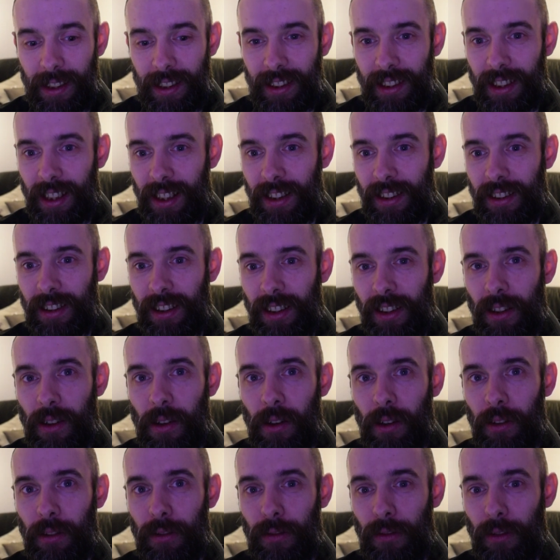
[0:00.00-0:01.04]
60
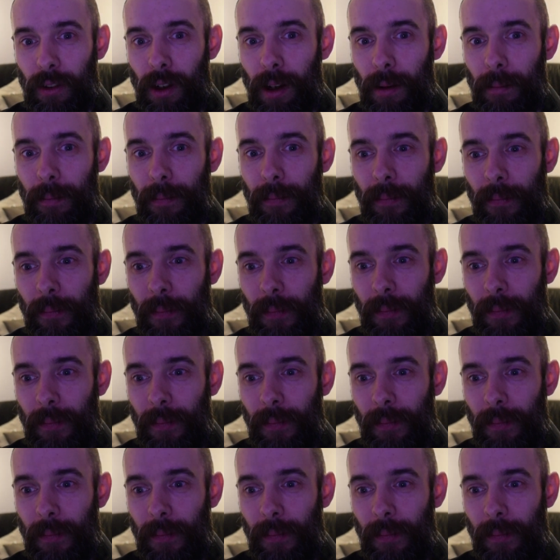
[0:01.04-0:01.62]
euro from.